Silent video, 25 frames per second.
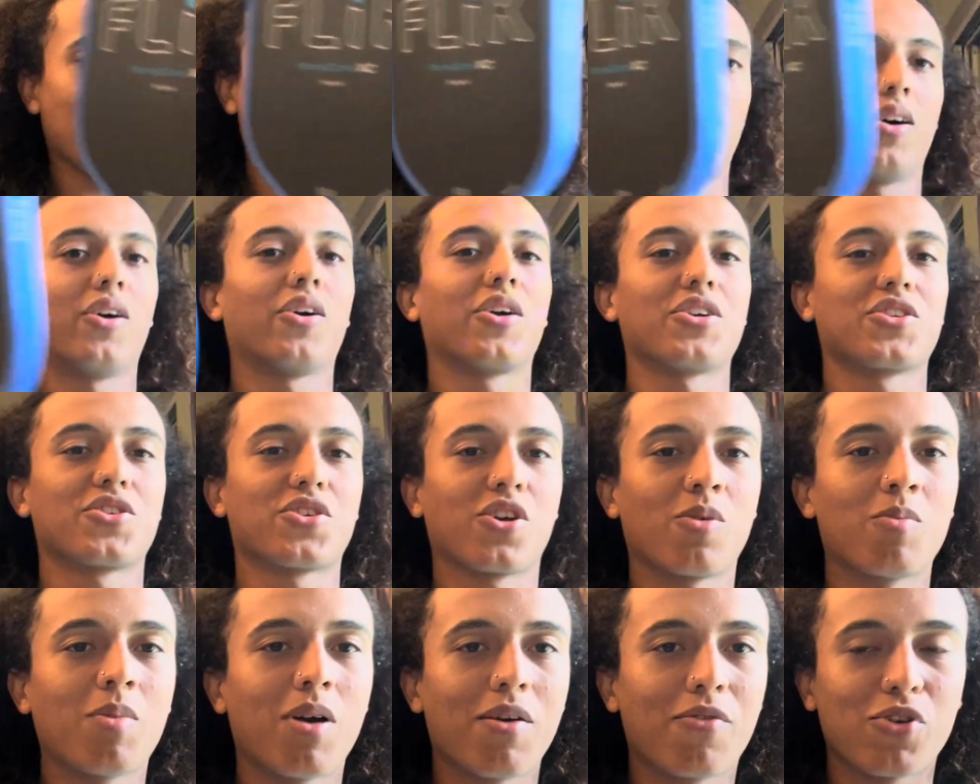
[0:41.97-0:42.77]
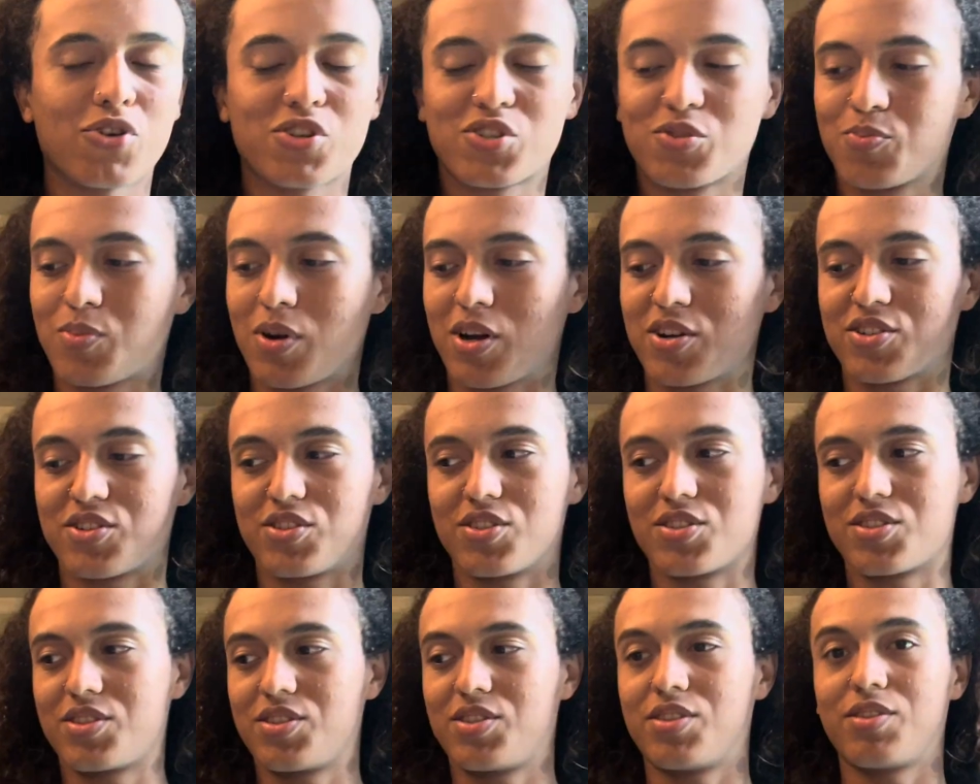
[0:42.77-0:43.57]
Okay, so here are my first
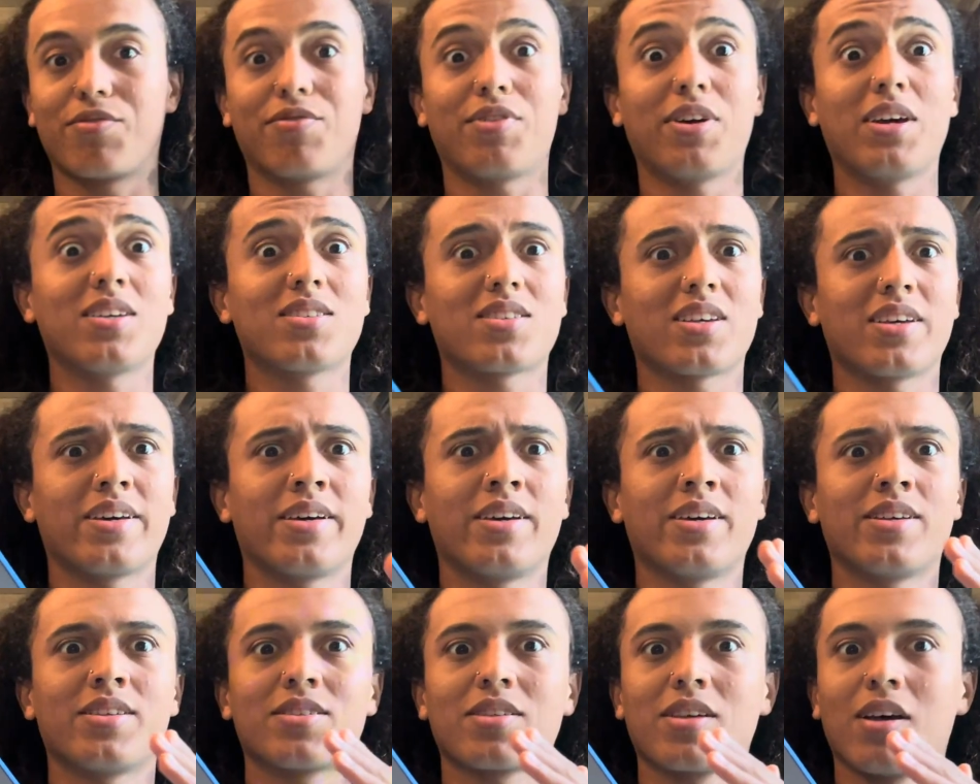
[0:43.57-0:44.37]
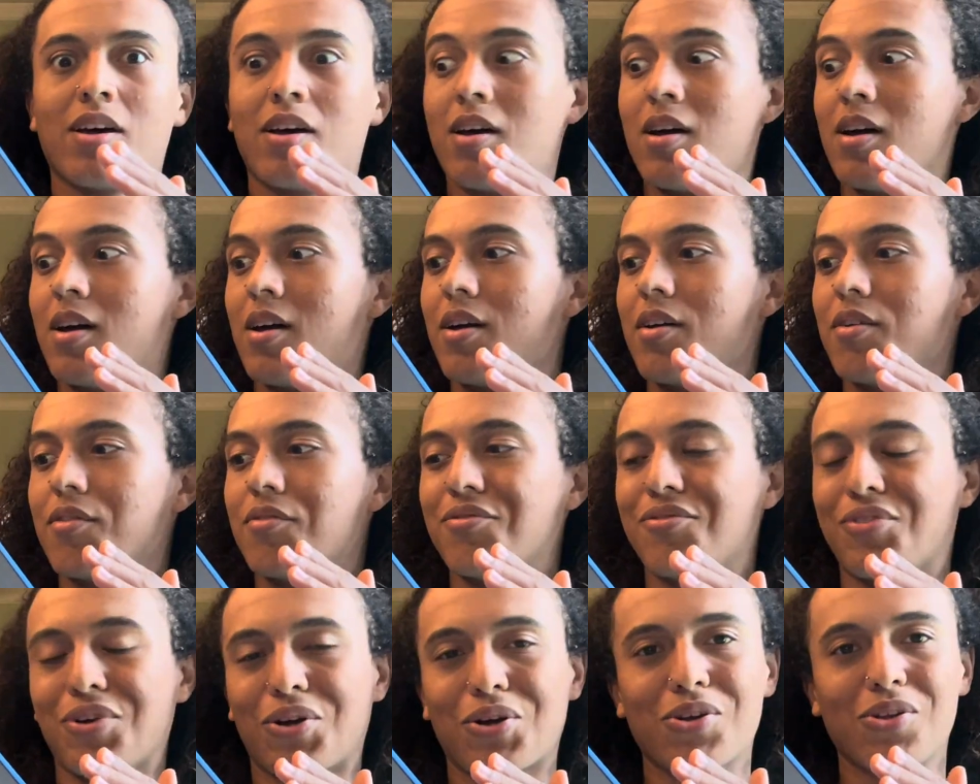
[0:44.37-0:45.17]
impressions. The face is
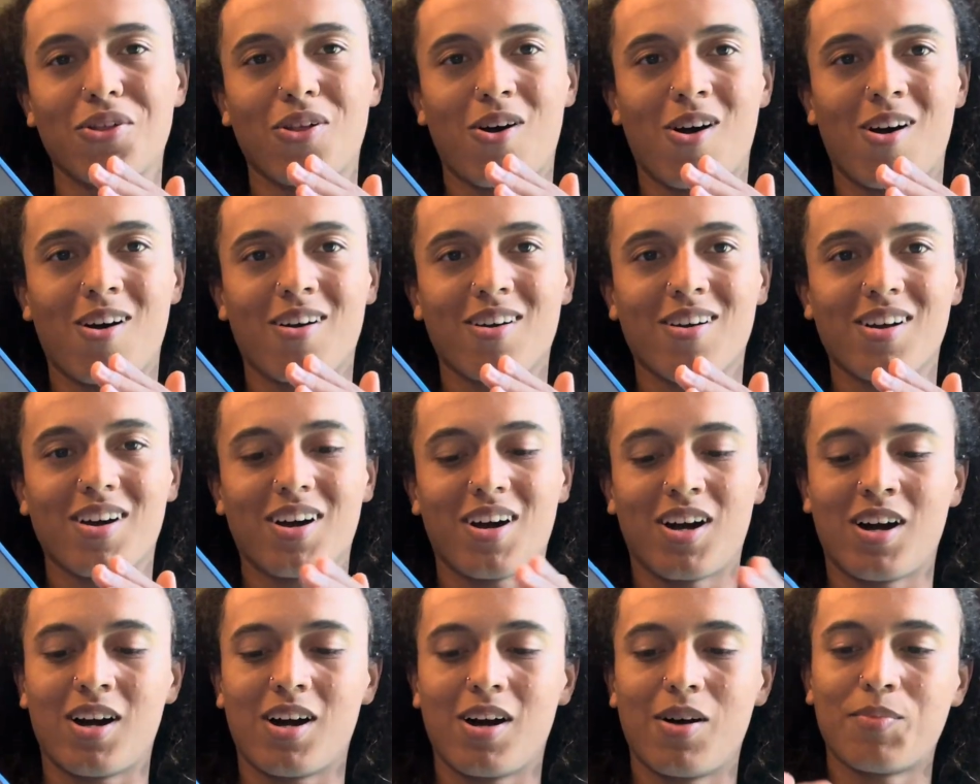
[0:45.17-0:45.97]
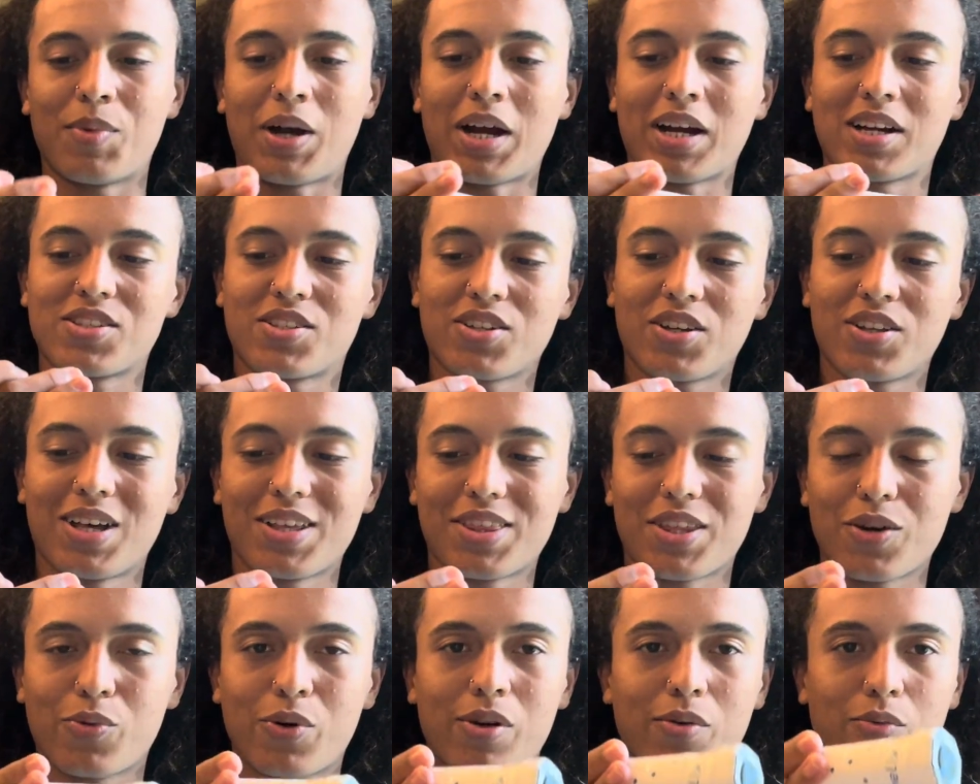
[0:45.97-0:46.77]
very long. I can tell that
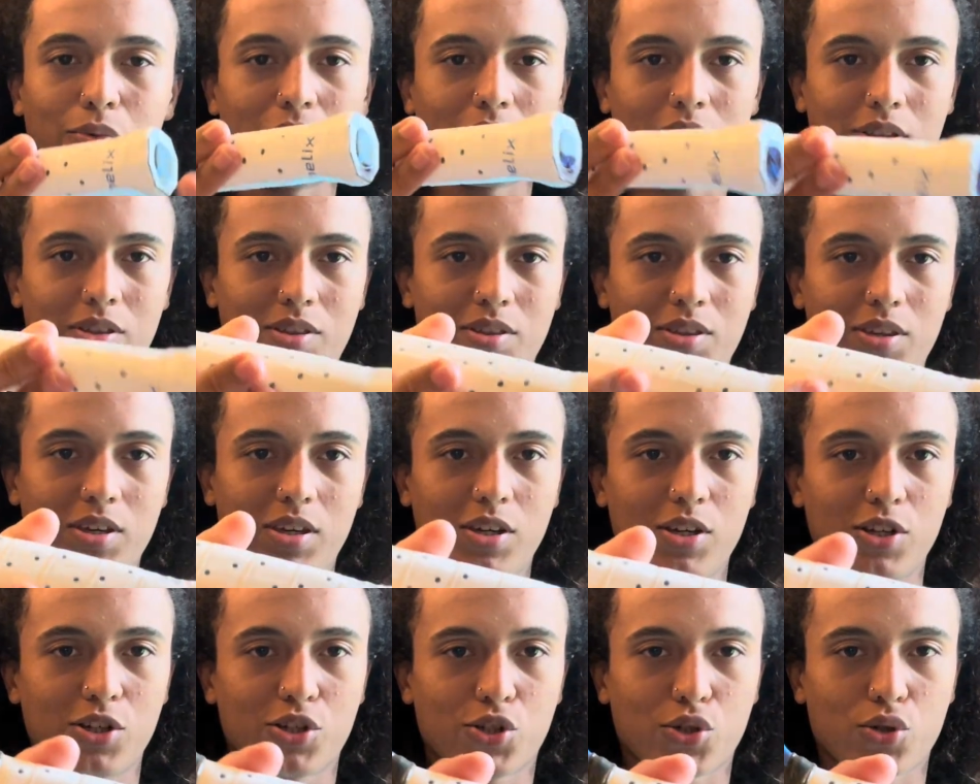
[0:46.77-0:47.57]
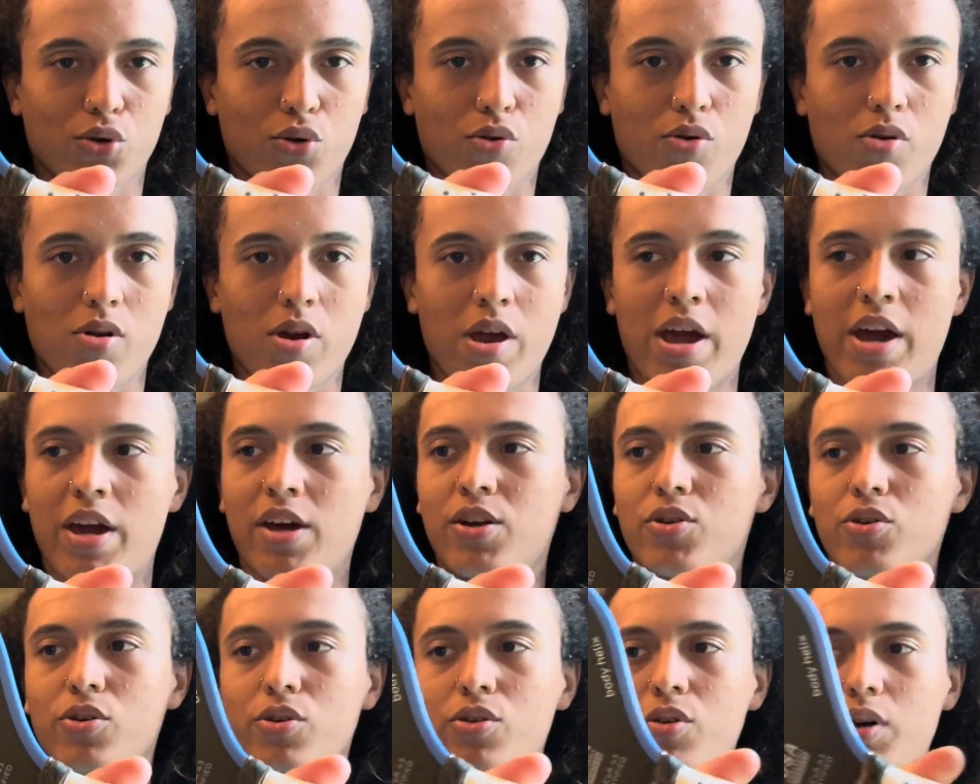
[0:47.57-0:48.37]
they went with the shorter
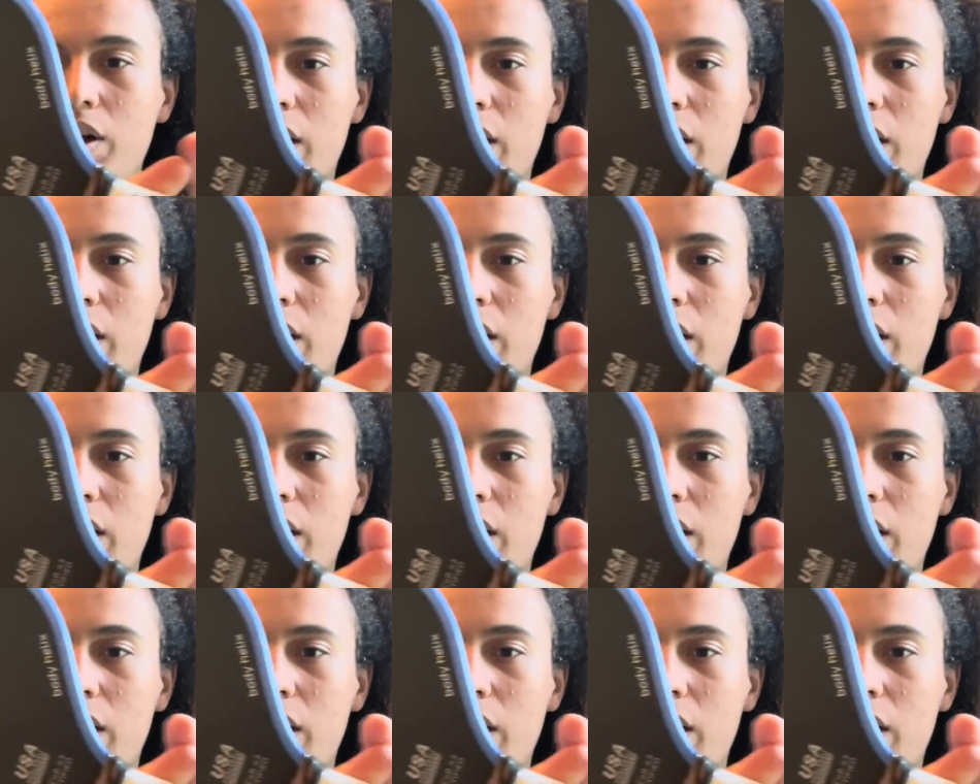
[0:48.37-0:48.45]
handle